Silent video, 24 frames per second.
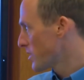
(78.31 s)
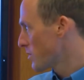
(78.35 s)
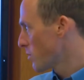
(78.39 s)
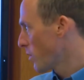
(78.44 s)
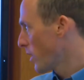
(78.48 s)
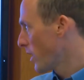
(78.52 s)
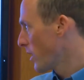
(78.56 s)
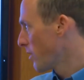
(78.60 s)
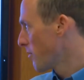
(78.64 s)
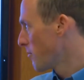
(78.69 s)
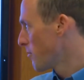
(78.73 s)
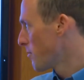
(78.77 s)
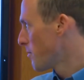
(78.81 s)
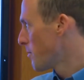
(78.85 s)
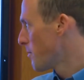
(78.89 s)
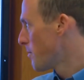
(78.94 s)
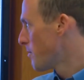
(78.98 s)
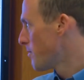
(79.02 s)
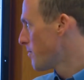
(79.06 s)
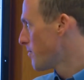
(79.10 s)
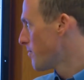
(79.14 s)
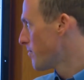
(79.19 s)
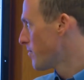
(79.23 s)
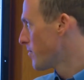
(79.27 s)
weight.
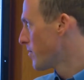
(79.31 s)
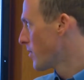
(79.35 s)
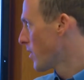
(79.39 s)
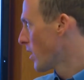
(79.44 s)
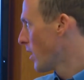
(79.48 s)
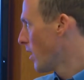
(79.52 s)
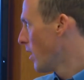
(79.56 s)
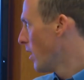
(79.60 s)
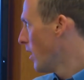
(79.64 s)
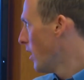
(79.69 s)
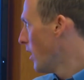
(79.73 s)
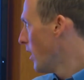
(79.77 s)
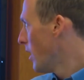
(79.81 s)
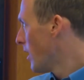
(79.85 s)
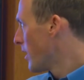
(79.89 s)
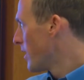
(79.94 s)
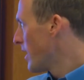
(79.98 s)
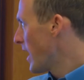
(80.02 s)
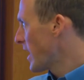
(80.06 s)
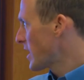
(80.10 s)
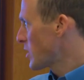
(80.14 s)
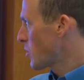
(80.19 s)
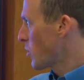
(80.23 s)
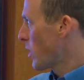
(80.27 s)

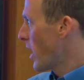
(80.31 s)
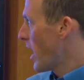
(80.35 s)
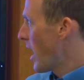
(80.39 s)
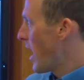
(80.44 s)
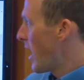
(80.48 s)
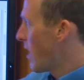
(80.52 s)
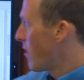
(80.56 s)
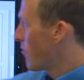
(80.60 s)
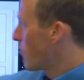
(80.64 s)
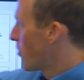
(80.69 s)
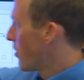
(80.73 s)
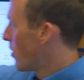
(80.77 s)
Next we have